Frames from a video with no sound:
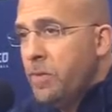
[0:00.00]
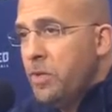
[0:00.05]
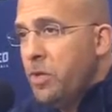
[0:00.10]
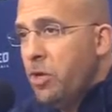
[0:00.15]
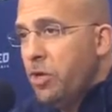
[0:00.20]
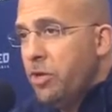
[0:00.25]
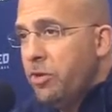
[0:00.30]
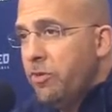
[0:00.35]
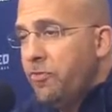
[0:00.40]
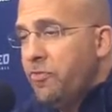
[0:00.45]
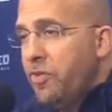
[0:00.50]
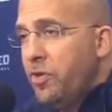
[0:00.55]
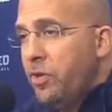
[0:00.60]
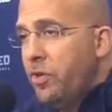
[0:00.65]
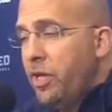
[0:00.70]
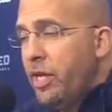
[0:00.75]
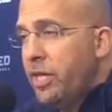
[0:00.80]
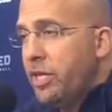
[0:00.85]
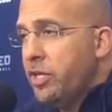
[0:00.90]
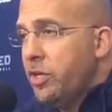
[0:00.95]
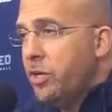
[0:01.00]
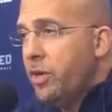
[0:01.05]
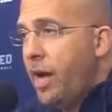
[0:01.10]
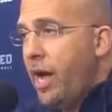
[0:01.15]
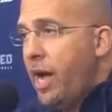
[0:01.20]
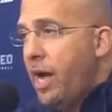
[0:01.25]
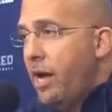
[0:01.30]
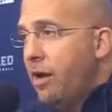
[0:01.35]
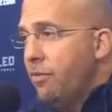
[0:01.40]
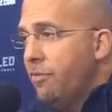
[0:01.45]
you know, you feel like you
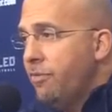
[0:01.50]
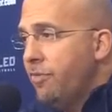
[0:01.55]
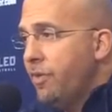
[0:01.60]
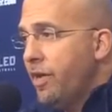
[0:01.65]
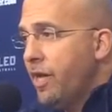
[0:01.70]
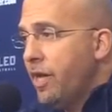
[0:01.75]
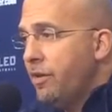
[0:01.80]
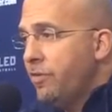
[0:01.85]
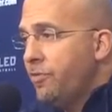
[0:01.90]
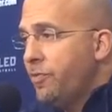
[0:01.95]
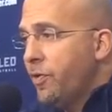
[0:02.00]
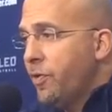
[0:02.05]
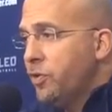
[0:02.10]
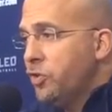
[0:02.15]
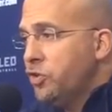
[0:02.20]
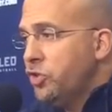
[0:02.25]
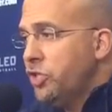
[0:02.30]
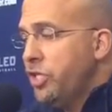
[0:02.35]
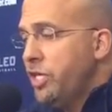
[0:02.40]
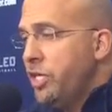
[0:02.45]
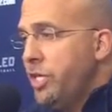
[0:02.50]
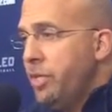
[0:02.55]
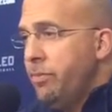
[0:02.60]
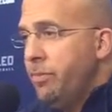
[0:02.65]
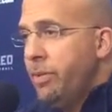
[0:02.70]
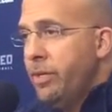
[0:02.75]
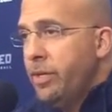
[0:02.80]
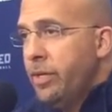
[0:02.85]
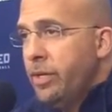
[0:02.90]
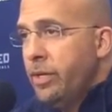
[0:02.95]
have a first
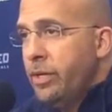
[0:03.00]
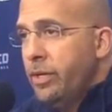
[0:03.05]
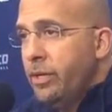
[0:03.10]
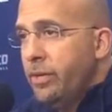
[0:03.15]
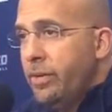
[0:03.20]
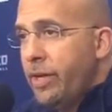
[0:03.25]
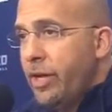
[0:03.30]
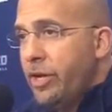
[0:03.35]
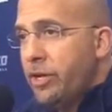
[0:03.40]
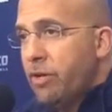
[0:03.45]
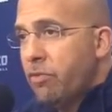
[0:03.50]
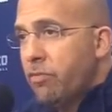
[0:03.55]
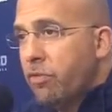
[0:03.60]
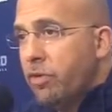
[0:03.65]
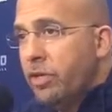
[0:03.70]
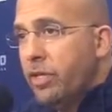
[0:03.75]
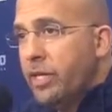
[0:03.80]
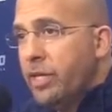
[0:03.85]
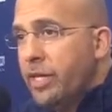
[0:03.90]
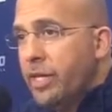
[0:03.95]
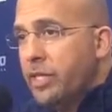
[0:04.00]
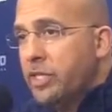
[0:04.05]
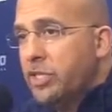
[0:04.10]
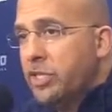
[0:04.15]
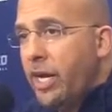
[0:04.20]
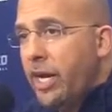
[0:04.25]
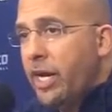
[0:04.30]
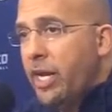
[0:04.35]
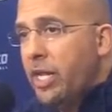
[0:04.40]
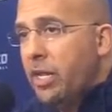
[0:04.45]
team that you're really
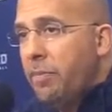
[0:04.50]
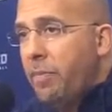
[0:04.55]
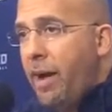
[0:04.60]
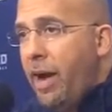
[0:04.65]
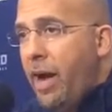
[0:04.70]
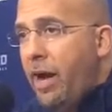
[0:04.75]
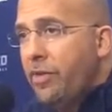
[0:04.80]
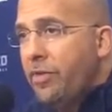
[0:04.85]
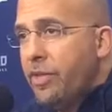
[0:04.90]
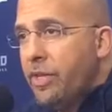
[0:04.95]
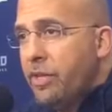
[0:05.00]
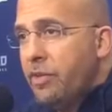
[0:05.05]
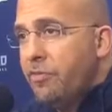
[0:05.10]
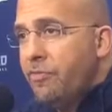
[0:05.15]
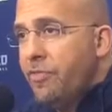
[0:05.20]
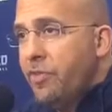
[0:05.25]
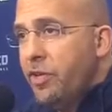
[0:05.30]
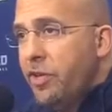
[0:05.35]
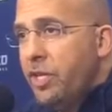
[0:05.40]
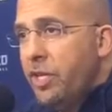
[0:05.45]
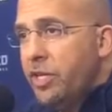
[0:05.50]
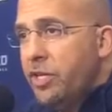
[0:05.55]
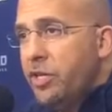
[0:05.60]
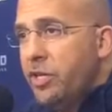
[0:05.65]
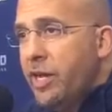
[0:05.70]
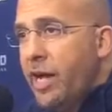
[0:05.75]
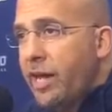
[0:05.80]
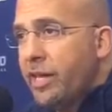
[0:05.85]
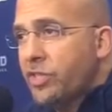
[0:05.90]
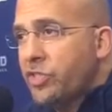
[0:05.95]
excited about, that you feel
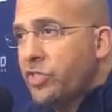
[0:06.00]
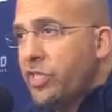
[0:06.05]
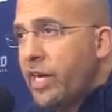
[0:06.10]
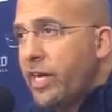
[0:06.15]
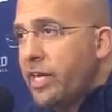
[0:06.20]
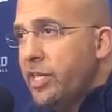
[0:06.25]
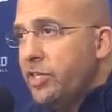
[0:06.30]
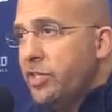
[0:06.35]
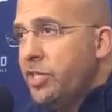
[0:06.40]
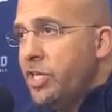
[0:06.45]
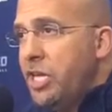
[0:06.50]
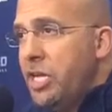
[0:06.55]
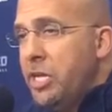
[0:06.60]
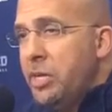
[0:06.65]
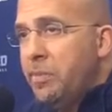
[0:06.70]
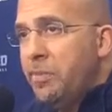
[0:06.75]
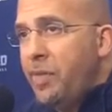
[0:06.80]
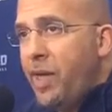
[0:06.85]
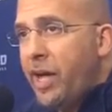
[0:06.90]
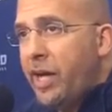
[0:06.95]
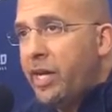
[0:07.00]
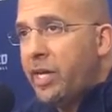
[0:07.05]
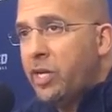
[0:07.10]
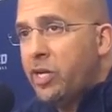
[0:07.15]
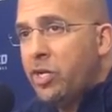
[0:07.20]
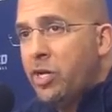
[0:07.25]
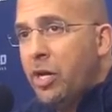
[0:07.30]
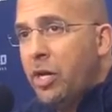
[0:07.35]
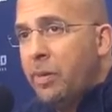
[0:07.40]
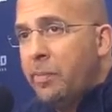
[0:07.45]
like you got a second team that
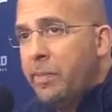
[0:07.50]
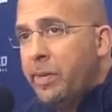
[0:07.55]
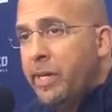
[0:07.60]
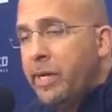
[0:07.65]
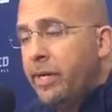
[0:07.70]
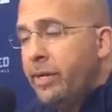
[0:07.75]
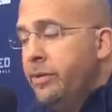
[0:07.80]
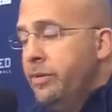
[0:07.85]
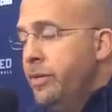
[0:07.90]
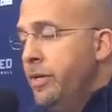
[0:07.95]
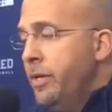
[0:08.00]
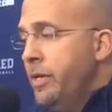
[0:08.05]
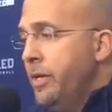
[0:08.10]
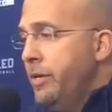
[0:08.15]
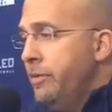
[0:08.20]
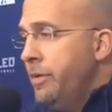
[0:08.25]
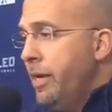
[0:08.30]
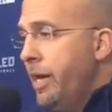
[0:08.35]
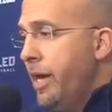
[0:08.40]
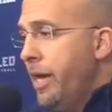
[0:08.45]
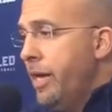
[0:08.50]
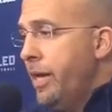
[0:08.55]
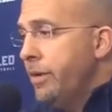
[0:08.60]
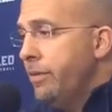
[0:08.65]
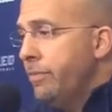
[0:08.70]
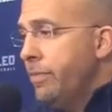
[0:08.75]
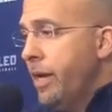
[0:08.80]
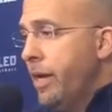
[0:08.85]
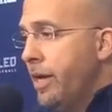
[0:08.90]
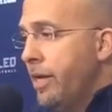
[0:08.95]
can come in
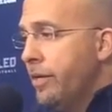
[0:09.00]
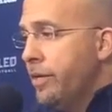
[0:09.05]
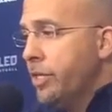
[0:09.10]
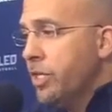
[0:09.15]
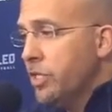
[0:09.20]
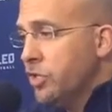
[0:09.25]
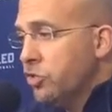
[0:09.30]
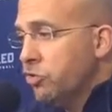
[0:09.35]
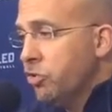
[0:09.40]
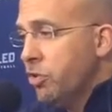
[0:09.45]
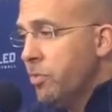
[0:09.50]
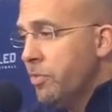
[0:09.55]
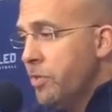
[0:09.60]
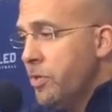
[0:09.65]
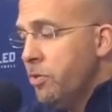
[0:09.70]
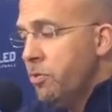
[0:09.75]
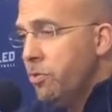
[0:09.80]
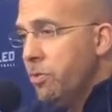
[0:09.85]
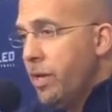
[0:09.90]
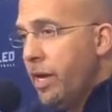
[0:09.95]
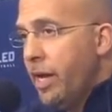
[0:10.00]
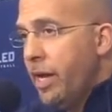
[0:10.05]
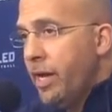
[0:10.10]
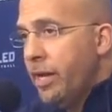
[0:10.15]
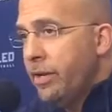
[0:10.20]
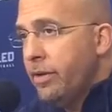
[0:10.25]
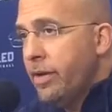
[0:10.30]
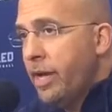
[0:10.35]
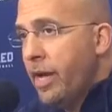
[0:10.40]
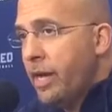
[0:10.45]
and, and contribute
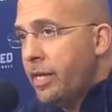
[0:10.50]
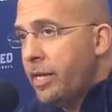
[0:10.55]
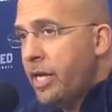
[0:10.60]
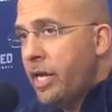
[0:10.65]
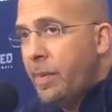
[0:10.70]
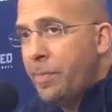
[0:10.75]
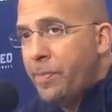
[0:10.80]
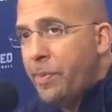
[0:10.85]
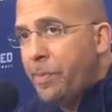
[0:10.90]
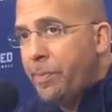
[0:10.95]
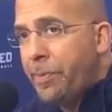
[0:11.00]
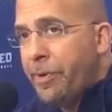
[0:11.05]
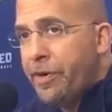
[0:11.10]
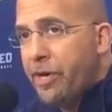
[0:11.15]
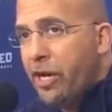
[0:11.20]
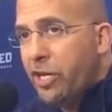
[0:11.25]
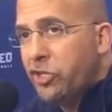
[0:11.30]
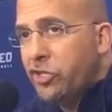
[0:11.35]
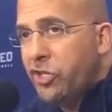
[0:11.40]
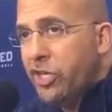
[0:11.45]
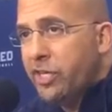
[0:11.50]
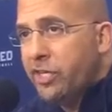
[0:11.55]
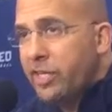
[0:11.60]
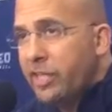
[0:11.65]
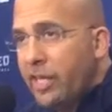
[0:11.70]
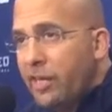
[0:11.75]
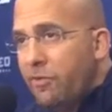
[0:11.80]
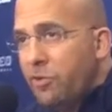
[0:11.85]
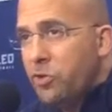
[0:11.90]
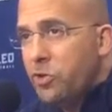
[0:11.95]
and, and keep the production at
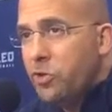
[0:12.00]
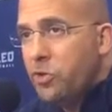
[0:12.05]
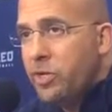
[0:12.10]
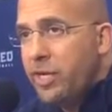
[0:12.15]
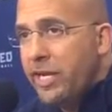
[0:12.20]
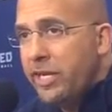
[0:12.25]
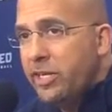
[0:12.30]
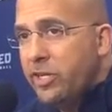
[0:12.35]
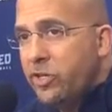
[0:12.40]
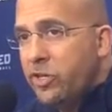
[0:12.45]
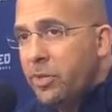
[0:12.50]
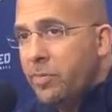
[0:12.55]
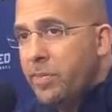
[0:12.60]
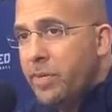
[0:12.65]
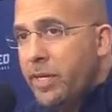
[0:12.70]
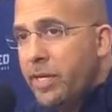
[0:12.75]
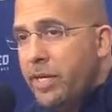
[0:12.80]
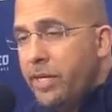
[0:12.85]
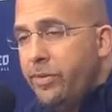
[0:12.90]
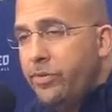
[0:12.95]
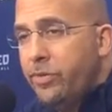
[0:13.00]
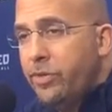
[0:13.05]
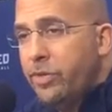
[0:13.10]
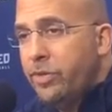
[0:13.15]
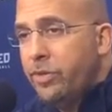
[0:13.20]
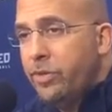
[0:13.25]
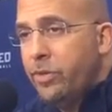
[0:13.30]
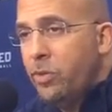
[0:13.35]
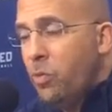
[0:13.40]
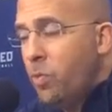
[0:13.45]
the level you need it to be
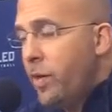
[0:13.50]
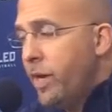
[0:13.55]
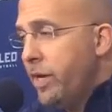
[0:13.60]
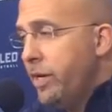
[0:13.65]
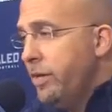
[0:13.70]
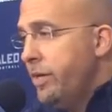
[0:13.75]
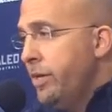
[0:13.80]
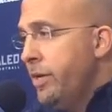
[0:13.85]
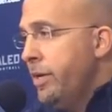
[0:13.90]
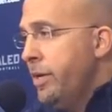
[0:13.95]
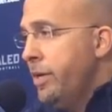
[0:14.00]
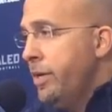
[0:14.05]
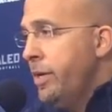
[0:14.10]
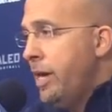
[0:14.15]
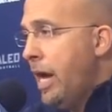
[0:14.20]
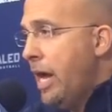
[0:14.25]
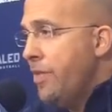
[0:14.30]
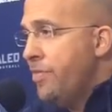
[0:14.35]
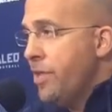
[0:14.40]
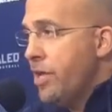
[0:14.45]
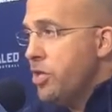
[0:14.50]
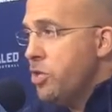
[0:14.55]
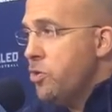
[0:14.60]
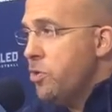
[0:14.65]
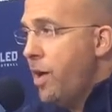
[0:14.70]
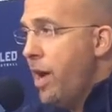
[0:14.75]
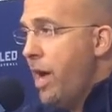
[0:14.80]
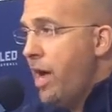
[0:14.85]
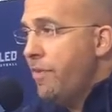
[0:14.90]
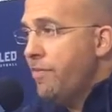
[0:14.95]
to, to win. And then
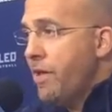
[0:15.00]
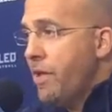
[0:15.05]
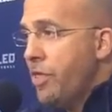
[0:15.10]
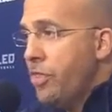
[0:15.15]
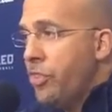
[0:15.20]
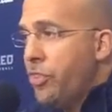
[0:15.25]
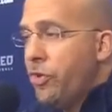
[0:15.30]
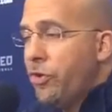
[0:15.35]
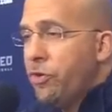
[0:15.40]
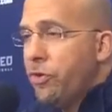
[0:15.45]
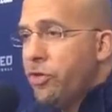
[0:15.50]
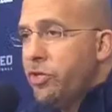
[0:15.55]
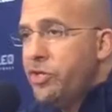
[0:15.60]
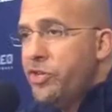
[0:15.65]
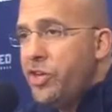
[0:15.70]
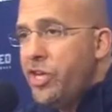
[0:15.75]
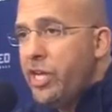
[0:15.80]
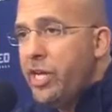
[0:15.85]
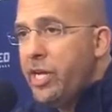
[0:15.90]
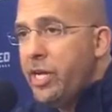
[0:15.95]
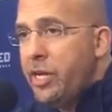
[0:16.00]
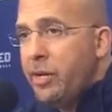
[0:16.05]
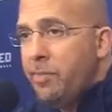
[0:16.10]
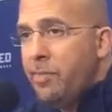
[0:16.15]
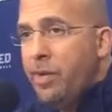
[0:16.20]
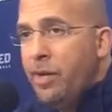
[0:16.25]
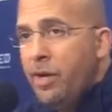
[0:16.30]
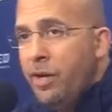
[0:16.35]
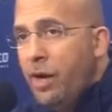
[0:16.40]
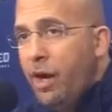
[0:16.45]
you have a third
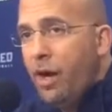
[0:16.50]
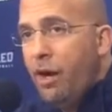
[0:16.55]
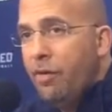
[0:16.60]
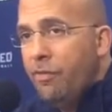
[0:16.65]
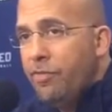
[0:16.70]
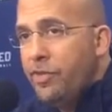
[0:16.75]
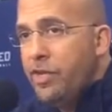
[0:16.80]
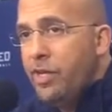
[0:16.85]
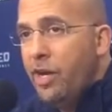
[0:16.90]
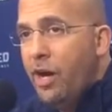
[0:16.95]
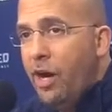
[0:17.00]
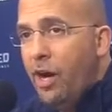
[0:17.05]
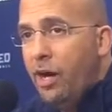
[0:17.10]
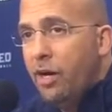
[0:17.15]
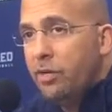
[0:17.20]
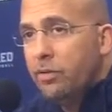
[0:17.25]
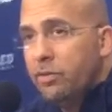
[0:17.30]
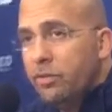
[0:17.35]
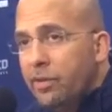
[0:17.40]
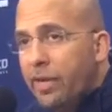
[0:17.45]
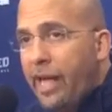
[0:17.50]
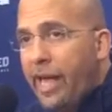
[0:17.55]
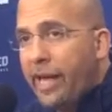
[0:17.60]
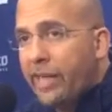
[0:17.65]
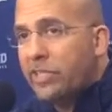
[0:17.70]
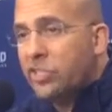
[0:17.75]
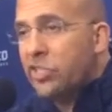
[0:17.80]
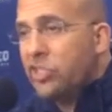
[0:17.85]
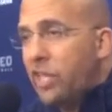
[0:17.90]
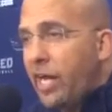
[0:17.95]
team of young,
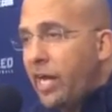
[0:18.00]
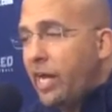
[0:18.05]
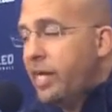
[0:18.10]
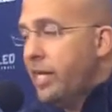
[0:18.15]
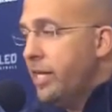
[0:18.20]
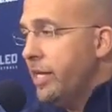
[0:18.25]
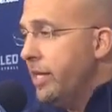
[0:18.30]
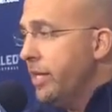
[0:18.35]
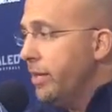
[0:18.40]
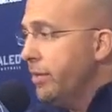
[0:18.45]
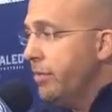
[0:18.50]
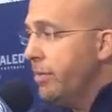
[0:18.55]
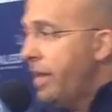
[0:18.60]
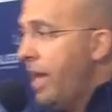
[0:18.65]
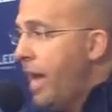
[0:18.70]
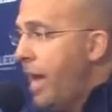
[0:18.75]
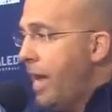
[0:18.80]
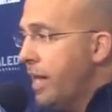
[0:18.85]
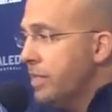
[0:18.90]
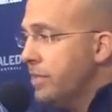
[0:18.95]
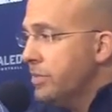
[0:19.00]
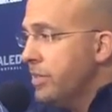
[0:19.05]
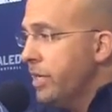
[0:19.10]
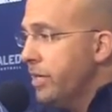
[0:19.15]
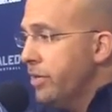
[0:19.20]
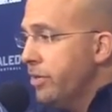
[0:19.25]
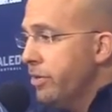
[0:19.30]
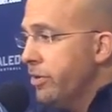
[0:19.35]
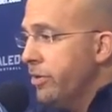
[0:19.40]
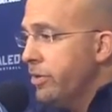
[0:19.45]
exciting guys
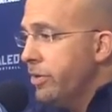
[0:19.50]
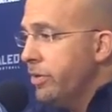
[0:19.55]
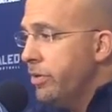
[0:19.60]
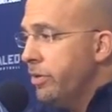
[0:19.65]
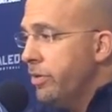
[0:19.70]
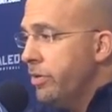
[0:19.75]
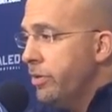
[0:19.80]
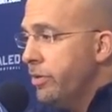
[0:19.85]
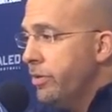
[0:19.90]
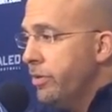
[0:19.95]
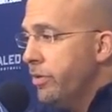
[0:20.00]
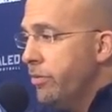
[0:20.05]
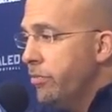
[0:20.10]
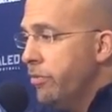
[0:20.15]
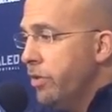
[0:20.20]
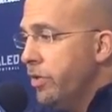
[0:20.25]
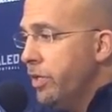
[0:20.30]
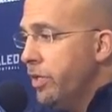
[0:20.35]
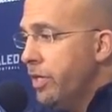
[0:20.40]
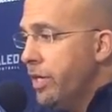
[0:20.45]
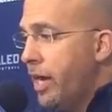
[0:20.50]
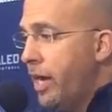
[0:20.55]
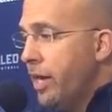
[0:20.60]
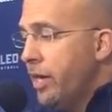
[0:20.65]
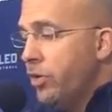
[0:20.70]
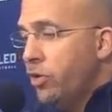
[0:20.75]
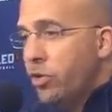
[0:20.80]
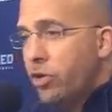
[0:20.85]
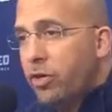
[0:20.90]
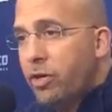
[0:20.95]
that you're, you're really
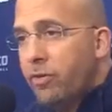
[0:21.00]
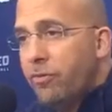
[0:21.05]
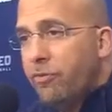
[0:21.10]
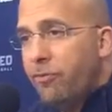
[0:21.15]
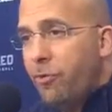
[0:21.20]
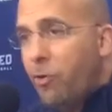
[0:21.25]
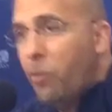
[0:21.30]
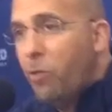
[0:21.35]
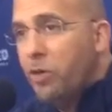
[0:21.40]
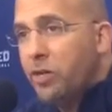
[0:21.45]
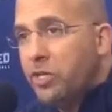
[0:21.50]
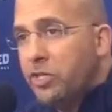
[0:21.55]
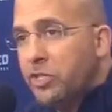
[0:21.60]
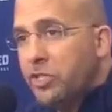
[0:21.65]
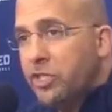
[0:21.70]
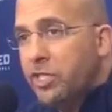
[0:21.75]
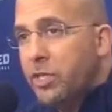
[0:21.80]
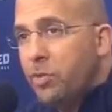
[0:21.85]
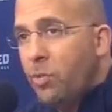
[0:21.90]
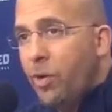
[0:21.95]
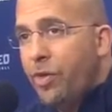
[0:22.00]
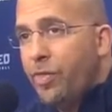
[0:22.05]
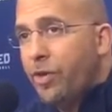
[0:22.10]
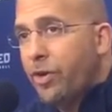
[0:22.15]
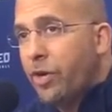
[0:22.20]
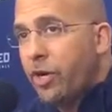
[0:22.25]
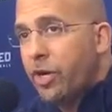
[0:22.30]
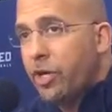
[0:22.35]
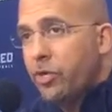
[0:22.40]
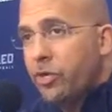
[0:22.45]
kind of looking forward to see what
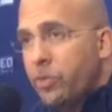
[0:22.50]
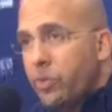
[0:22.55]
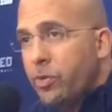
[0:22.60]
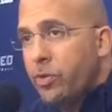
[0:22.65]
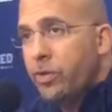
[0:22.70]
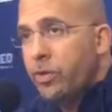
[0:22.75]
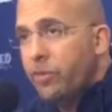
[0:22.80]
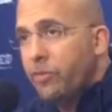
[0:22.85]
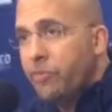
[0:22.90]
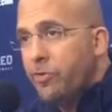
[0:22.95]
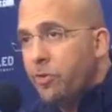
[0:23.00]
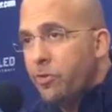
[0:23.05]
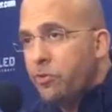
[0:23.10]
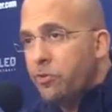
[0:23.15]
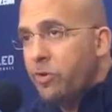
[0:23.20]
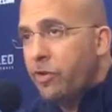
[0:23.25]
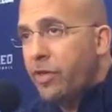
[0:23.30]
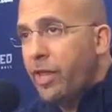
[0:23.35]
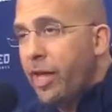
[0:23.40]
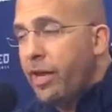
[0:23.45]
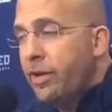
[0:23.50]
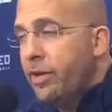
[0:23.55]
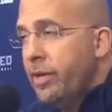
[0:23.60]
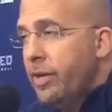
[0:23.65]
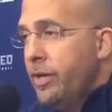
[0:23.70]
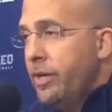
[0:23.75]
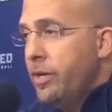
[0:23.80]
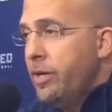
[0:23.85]
they're going to do in their future. That